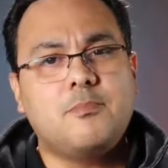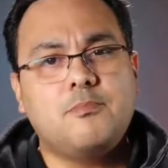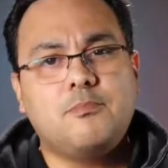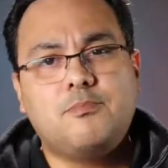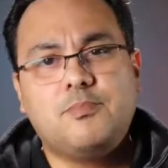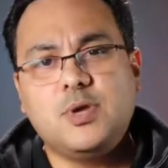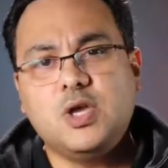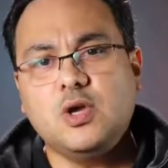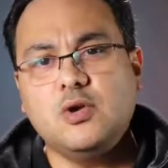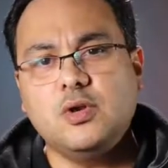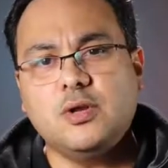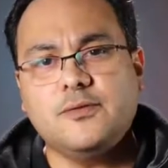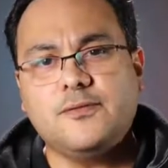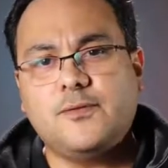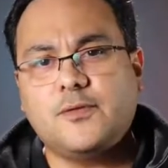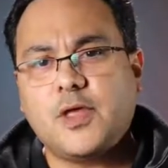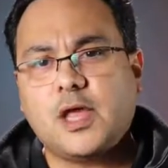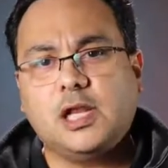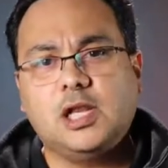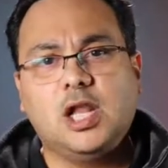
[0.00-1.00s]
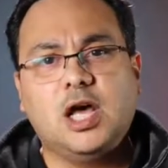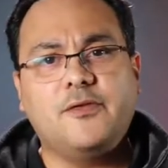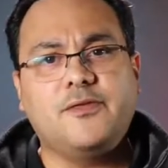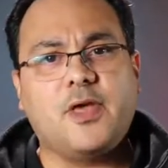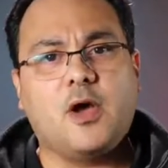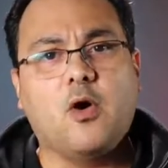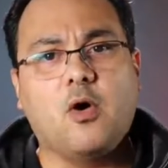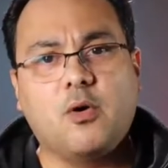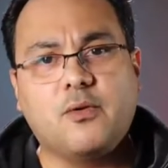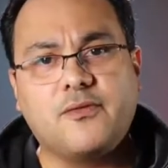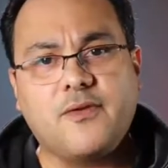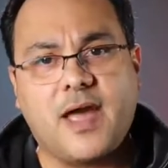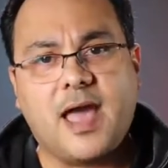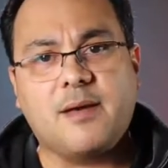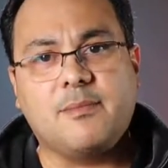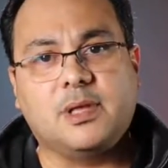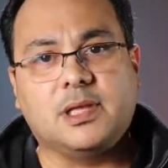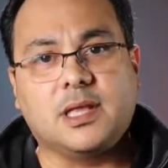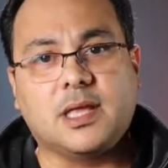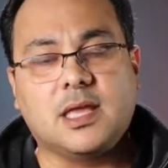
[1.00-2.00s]
beautiful. They love the whole
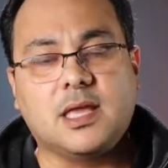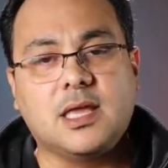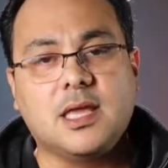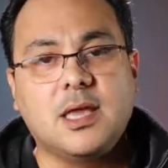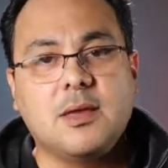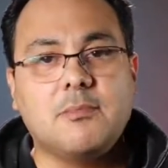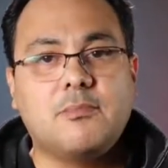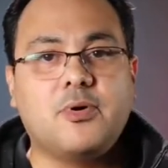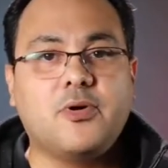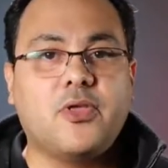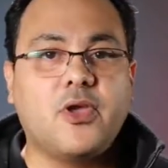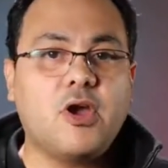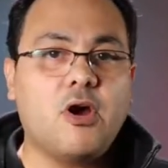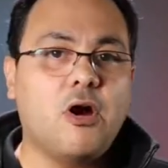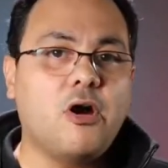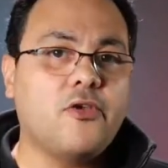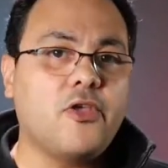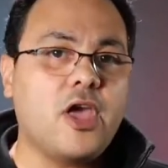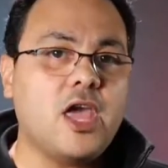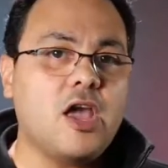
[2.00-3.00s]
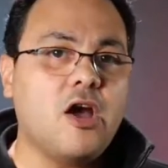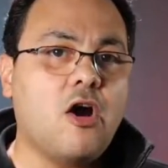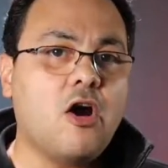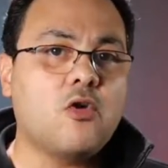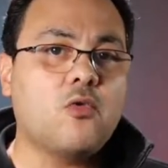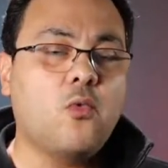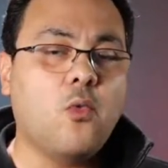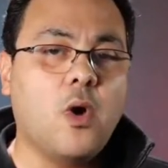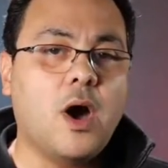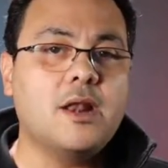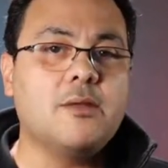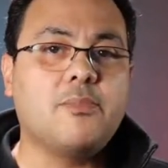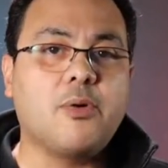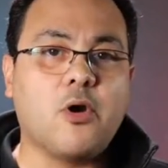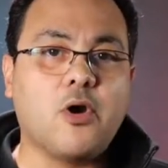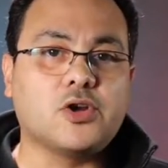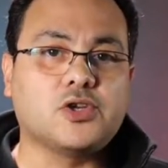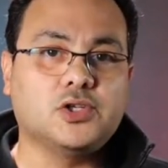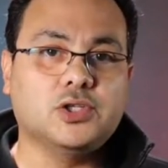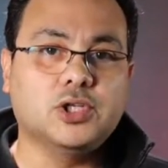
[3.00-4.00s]
family, but they are one
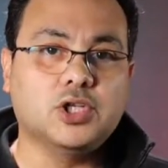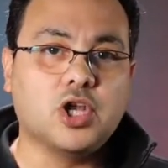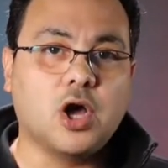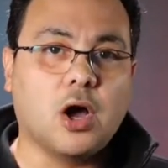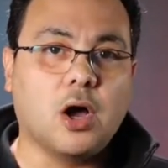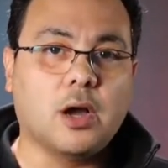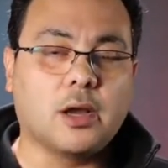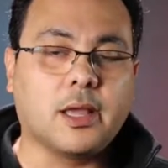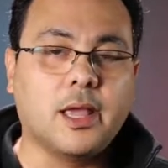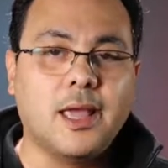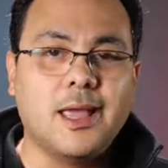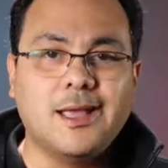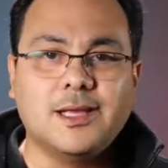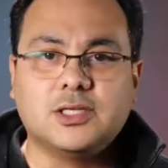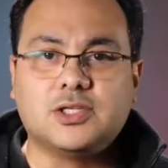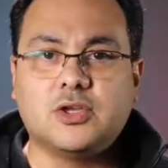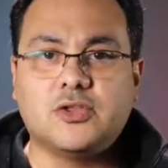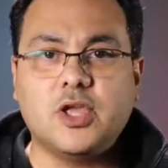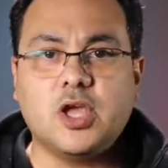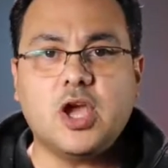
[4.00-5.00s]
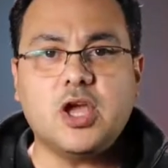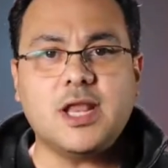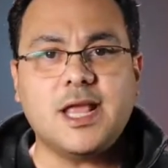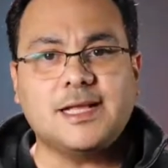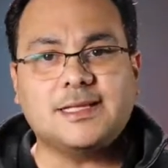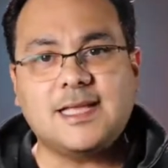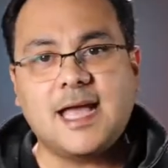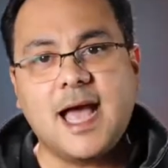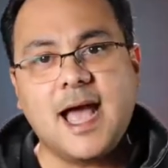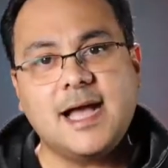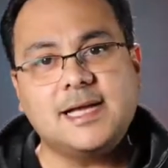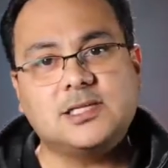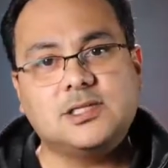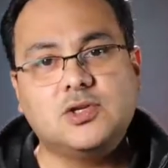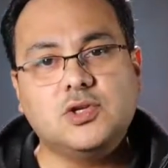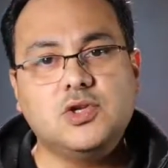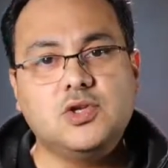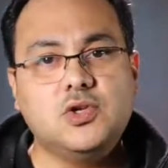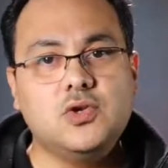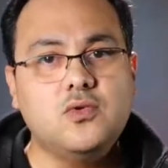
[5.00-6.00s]
person dog. So they're gonna attach
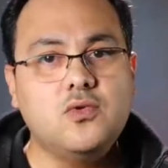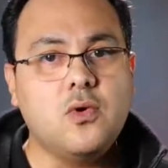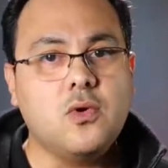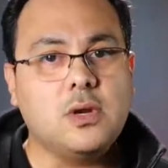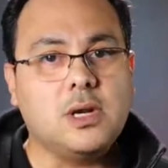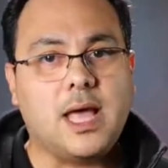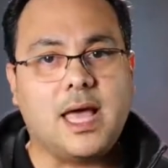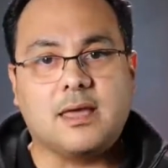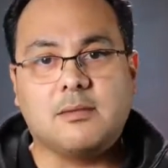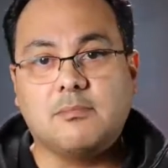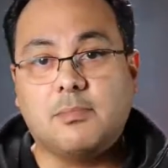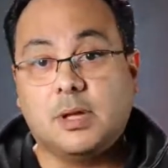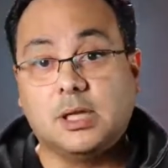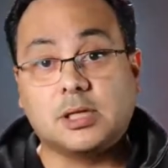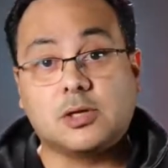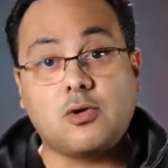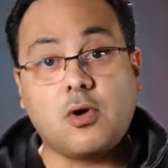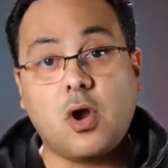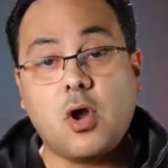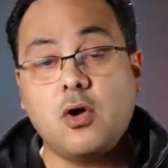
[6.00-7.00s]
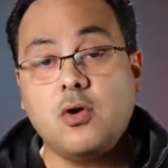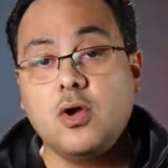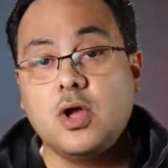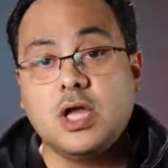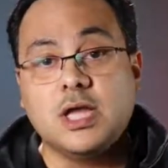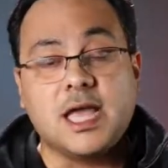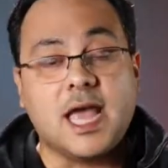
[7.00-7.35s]
to you like Velcro.